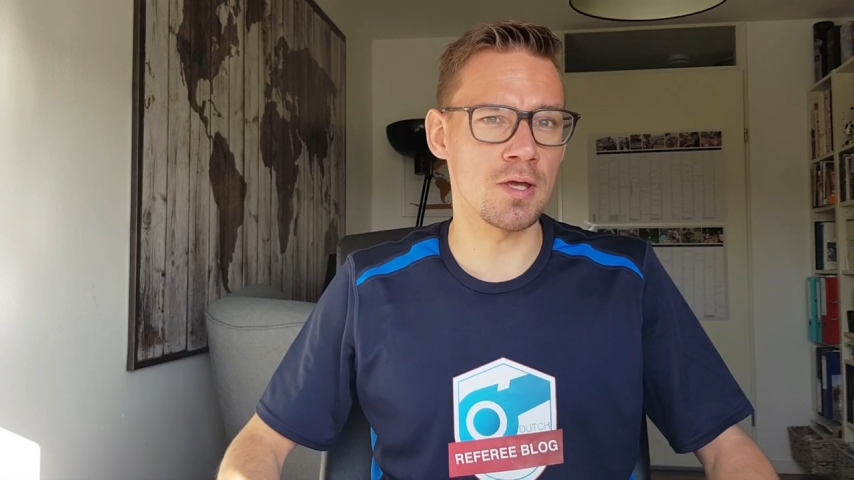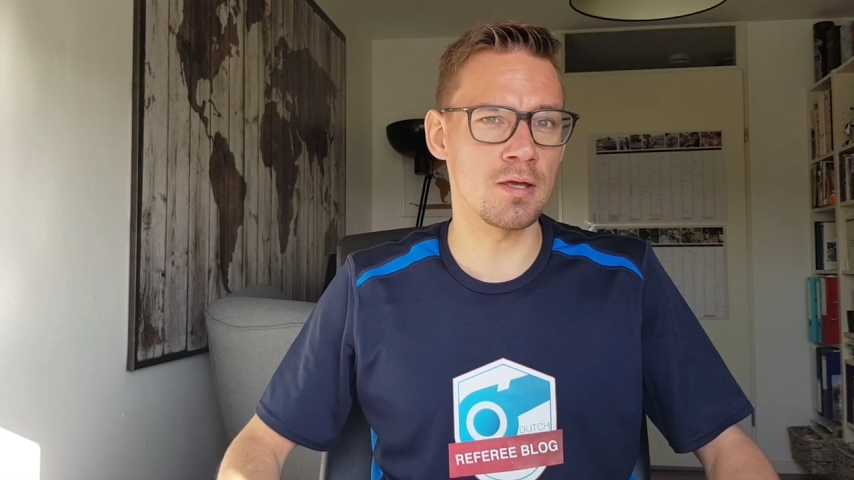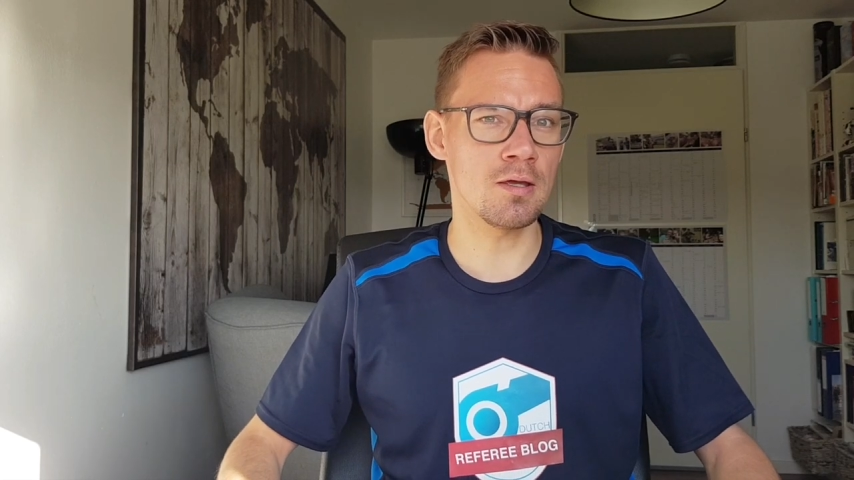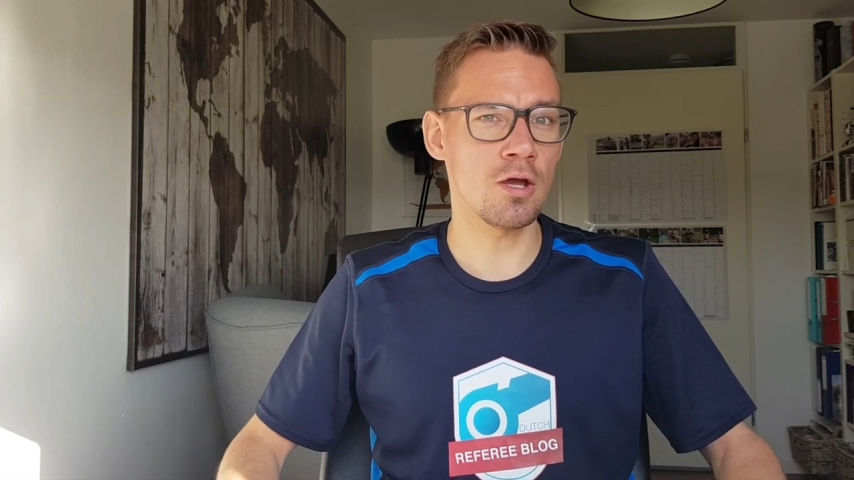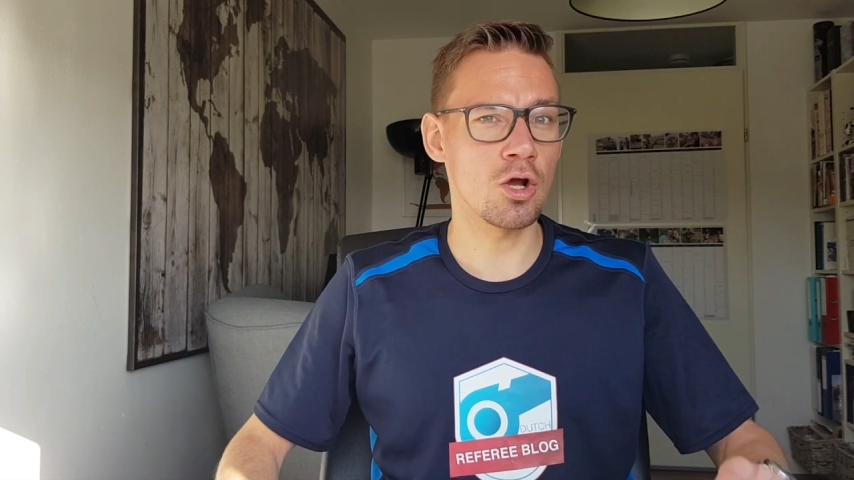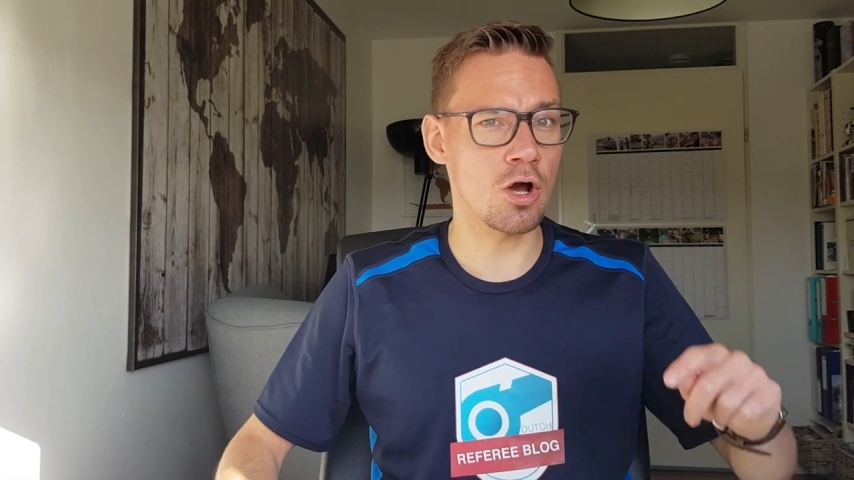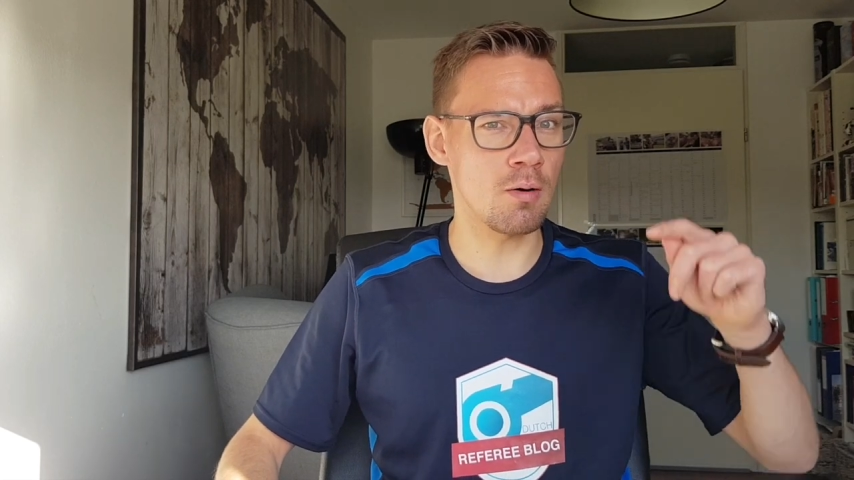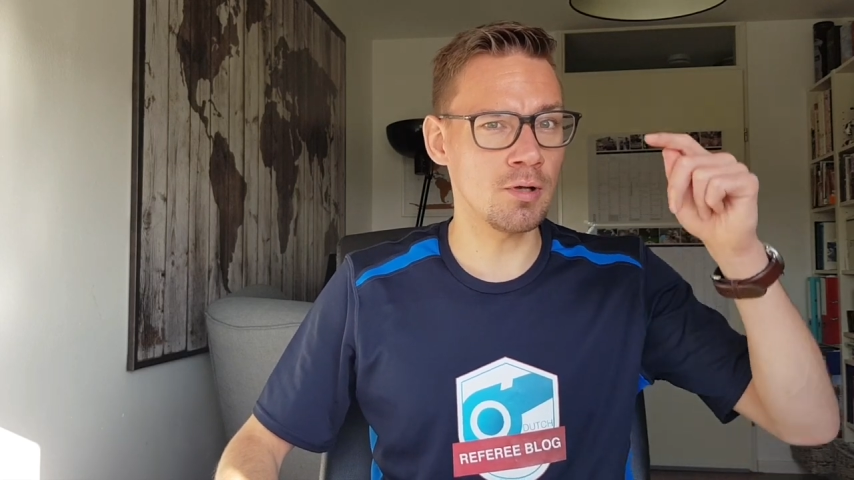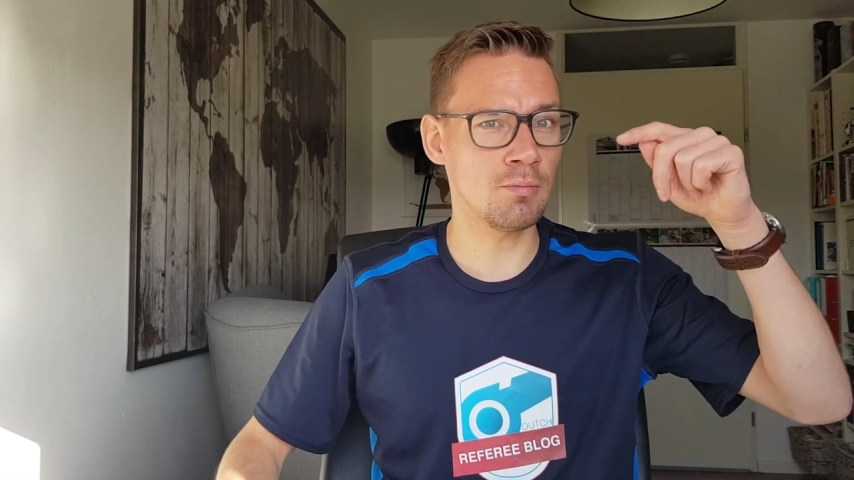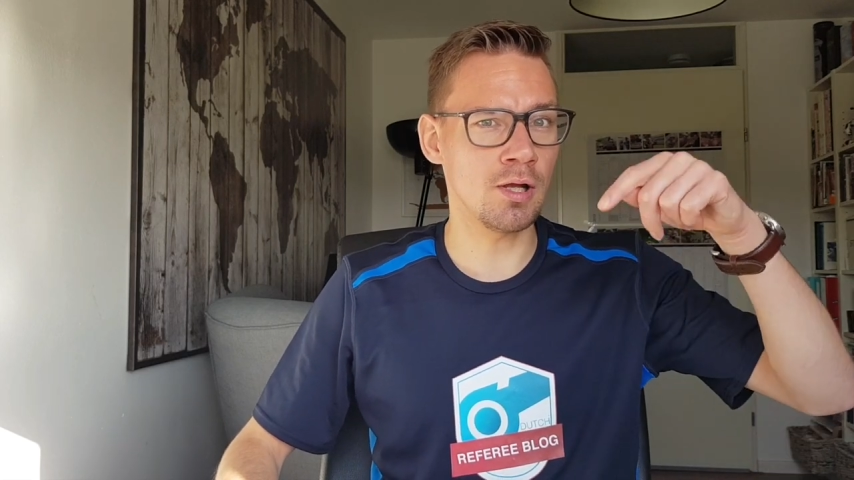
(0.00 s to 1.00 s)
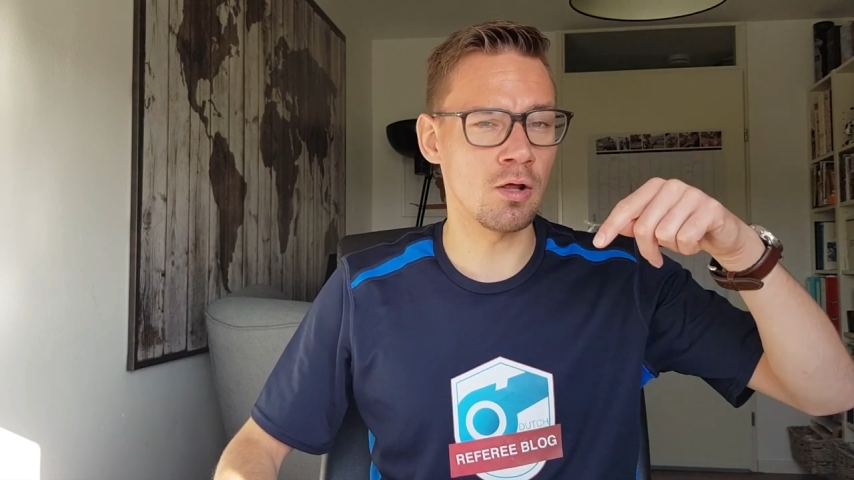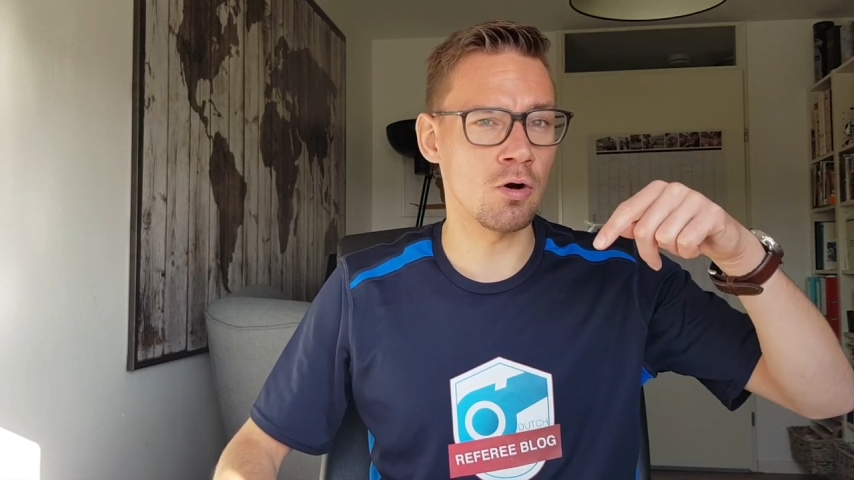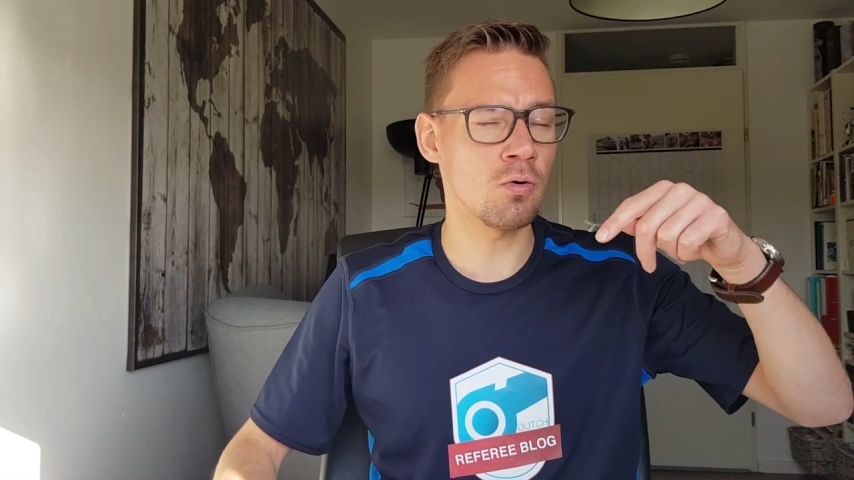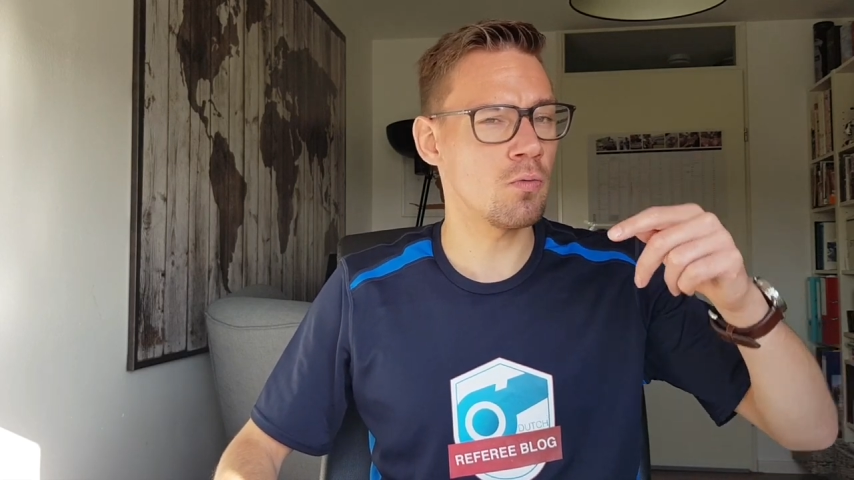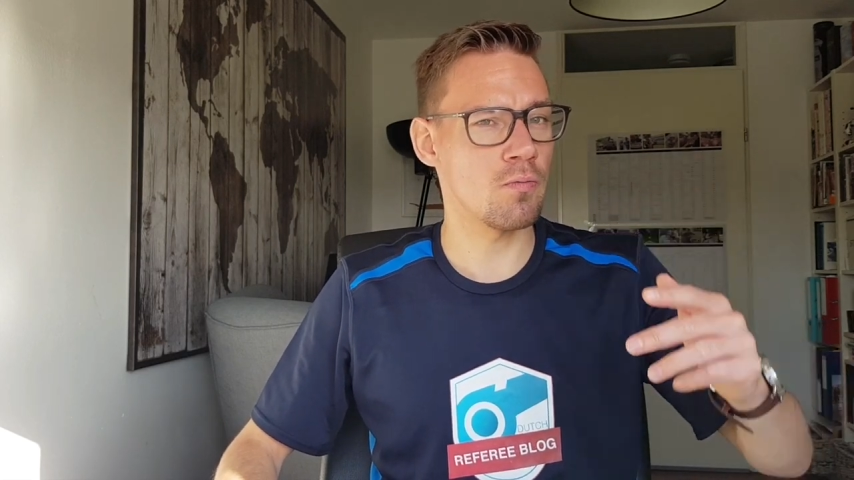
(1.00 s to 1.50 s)
me, comment
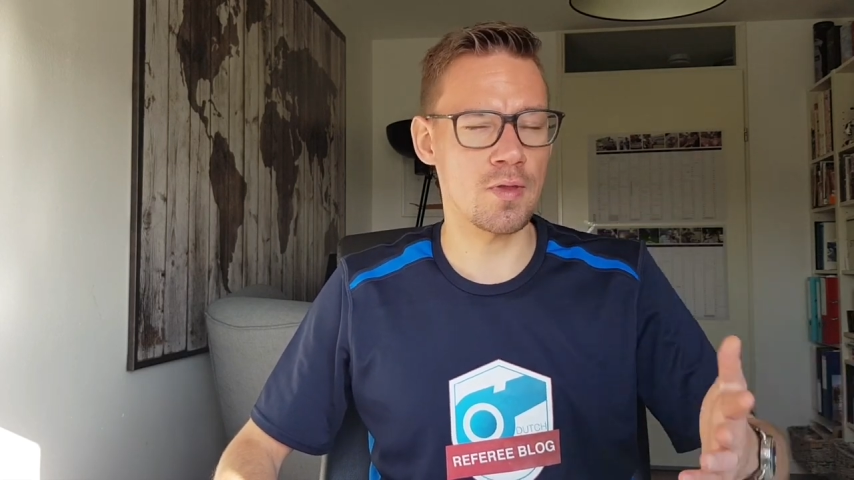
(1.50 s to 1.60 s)
below.